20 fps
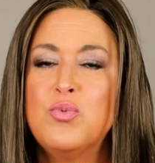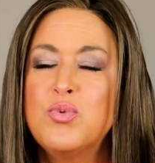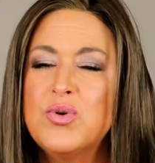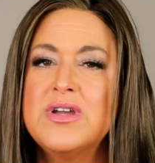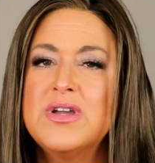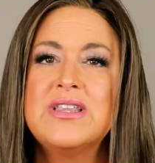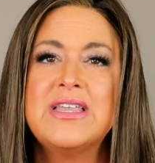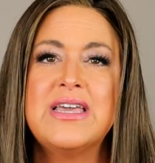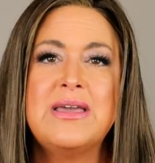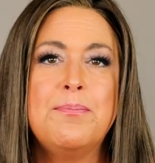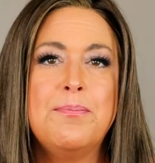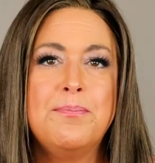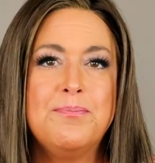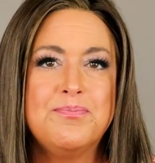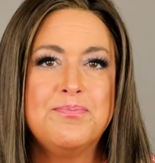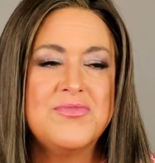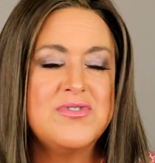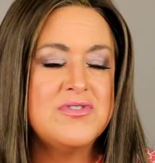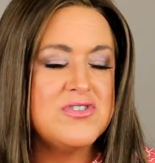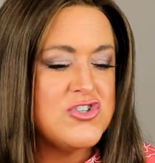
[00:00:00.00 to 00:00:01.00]
really
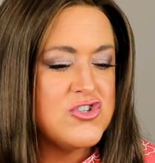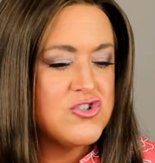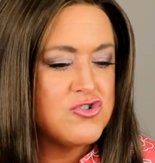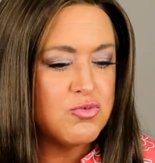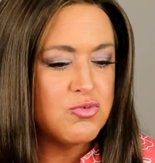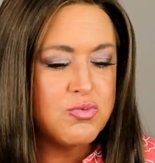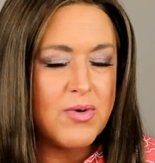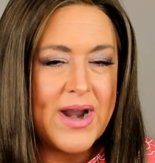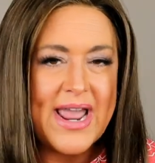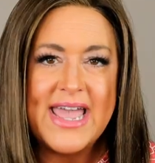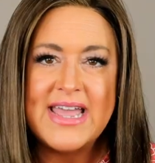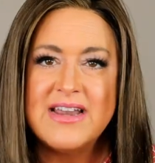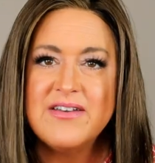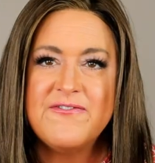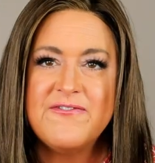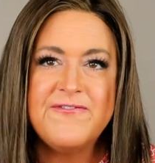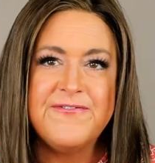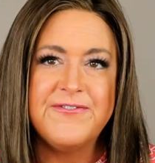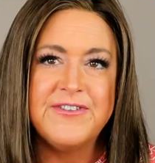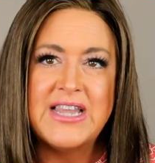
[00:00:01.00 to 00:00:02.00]

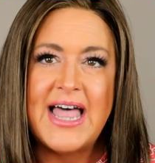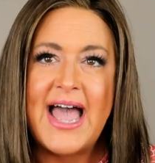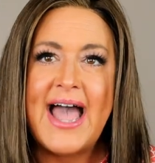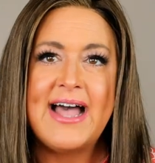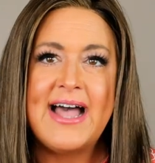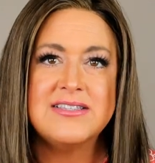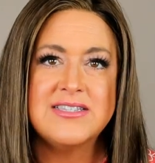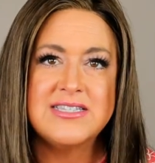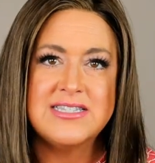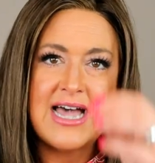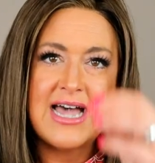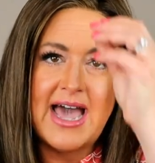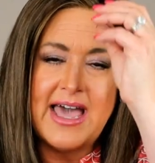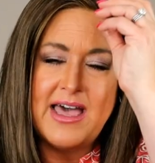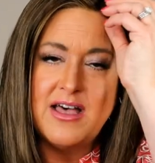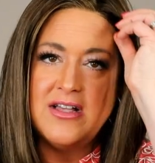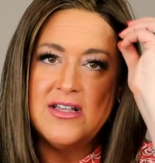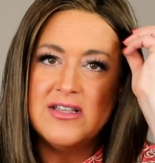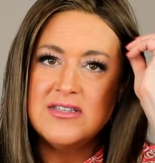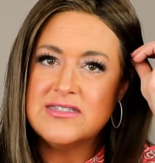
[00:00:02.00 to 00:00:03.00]
straight, flat
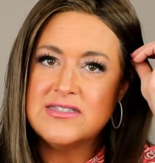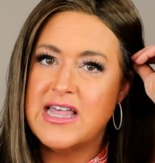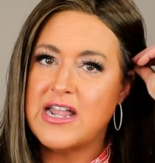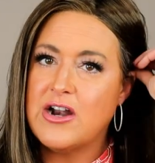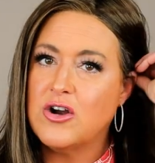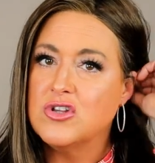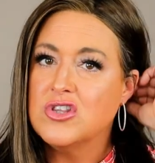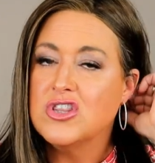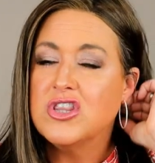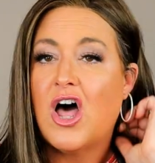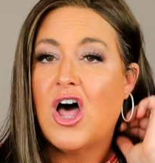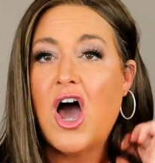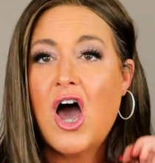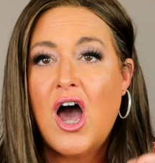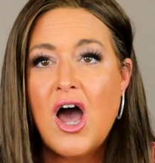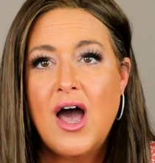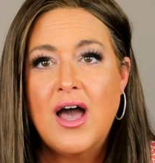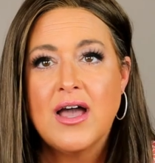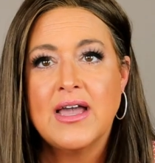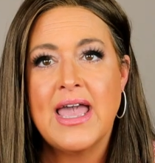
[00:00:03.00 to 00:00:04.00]
styles that are
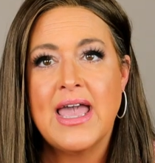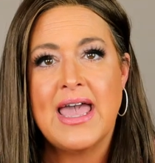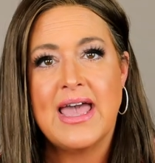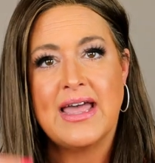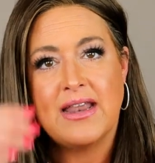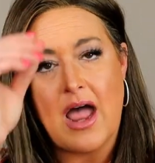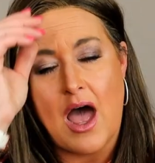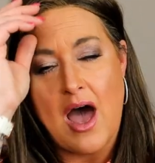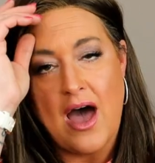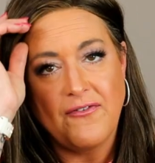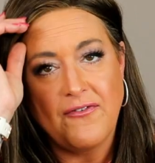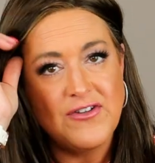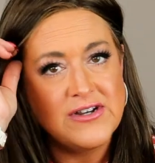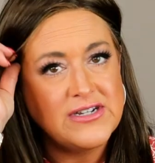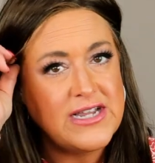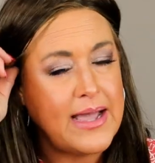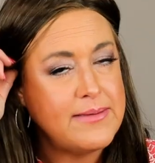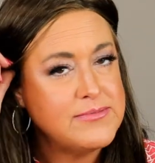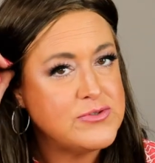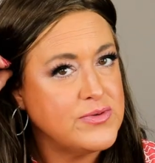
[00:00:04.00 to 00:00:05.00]
long. And
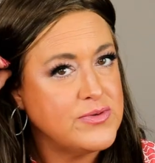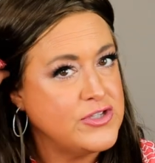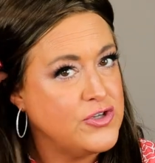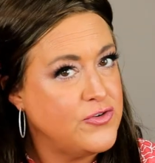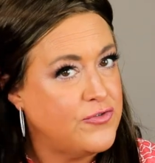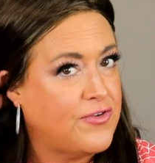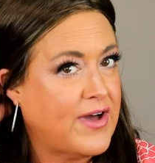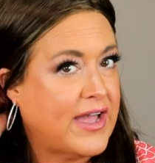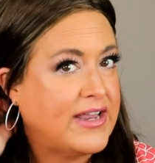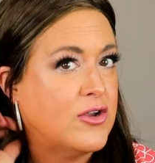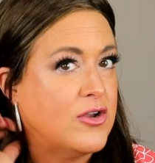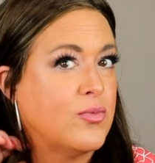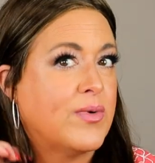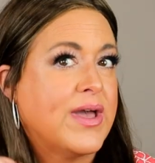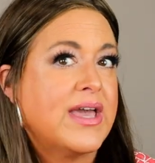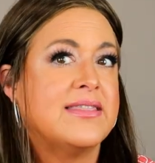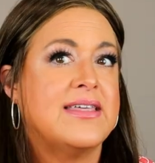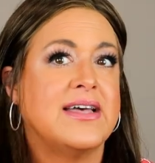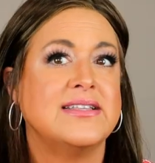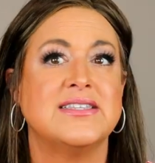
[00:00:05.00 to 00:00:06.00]
oftentimes when you find a
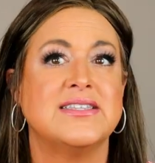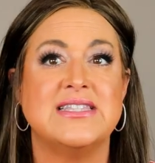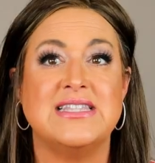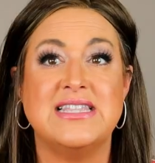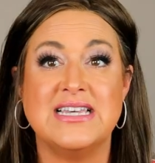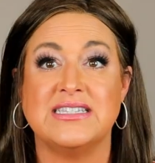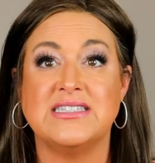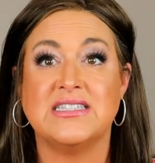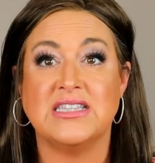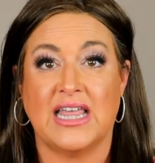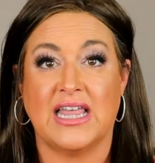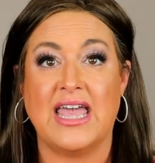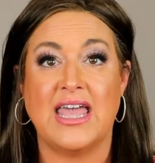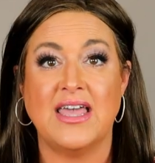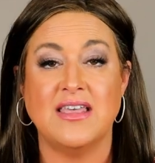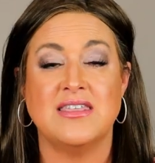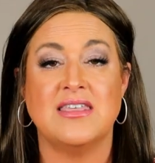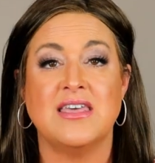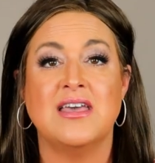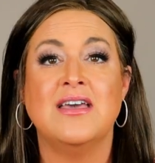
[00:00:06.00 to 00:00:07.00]
wig that's this
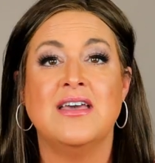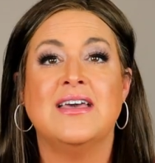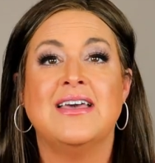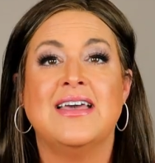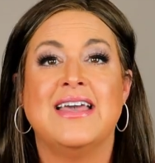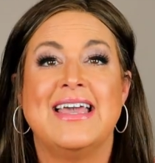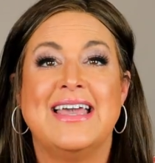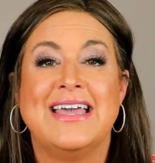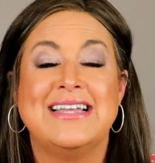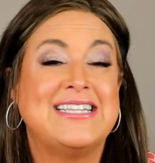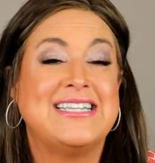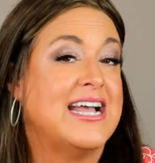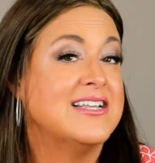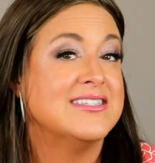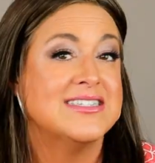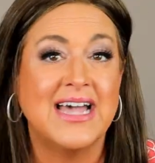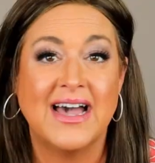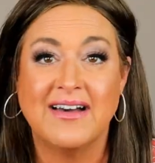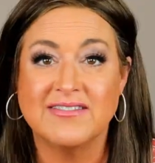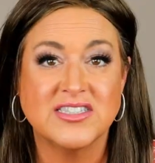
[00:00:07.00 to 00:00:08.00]
length, it
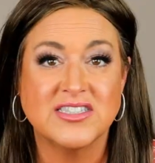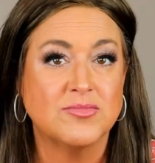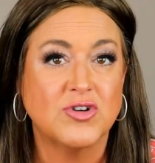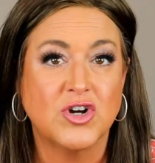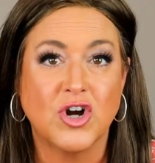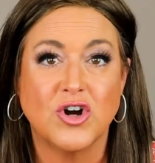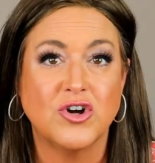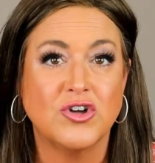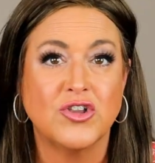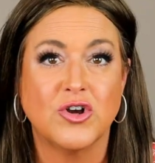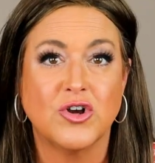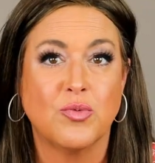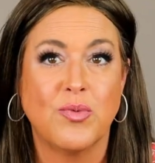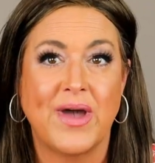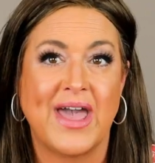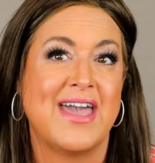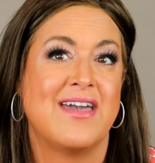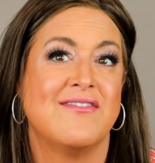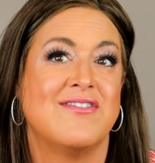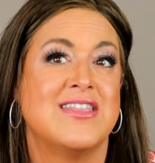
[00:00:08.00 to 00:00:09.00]
tends to have some curler
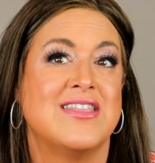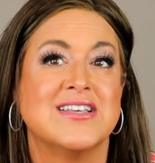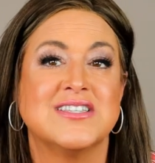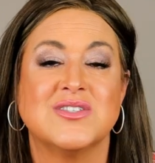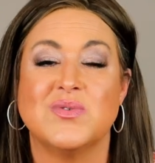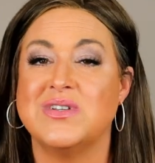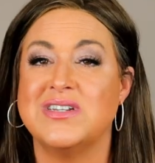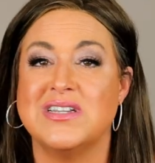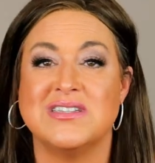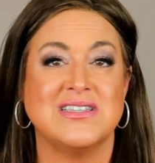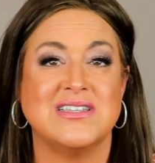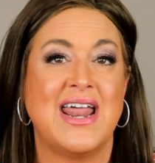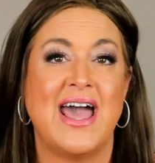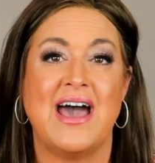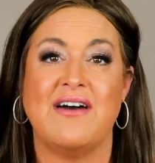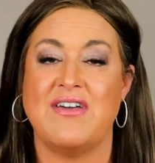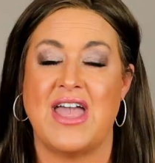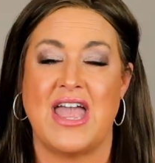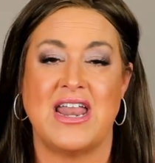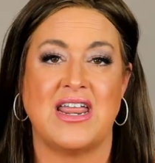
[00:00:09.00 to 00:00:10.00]
wave and this one doesn't
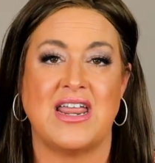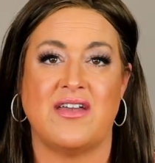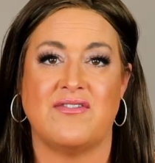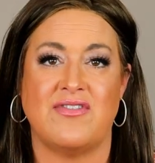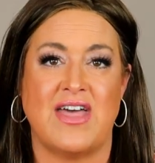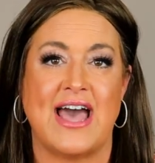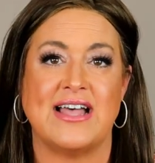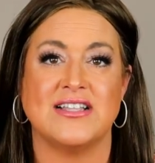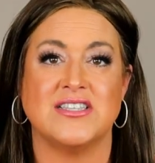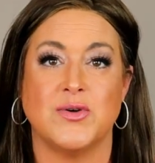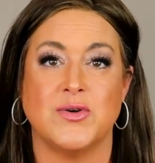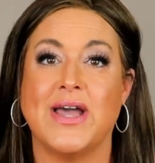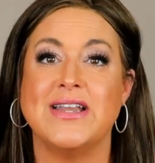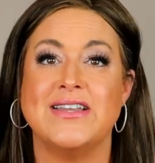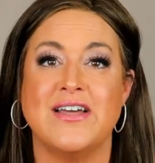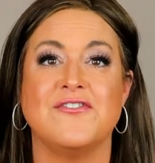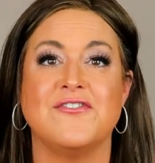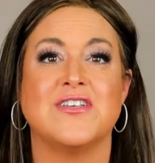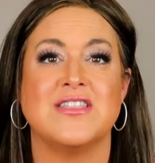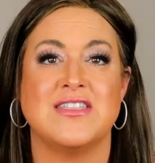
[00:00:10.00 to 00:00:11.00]
have any of that. So
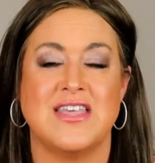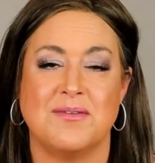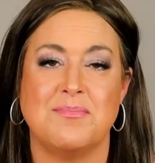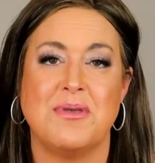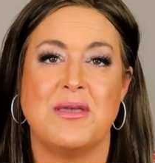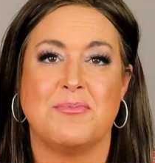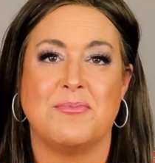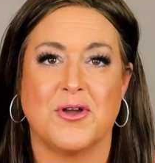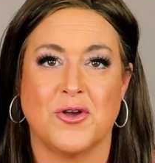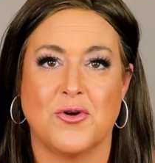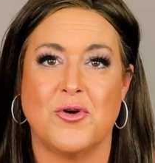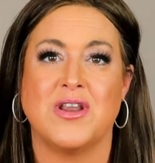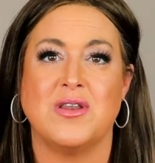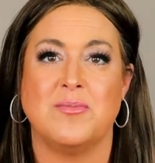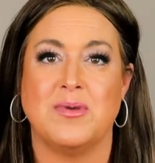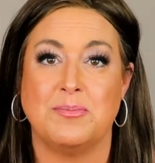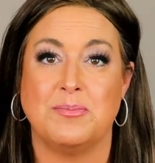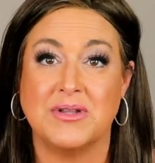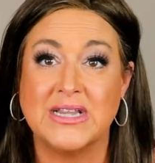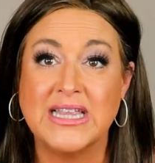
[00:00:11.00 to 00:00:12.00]
I definitely think people are
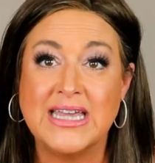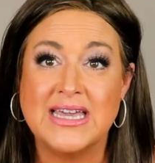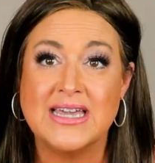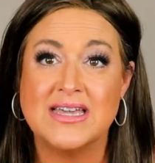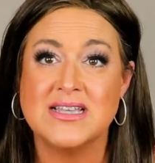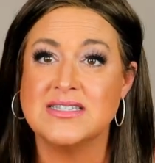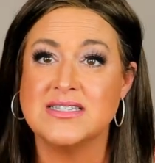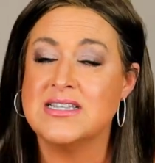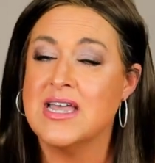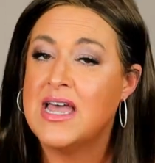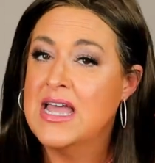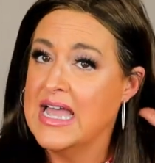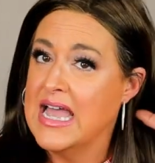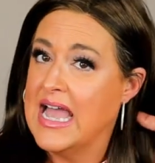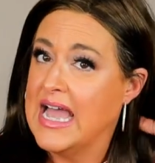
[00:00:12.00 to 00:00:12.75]
going to be pleased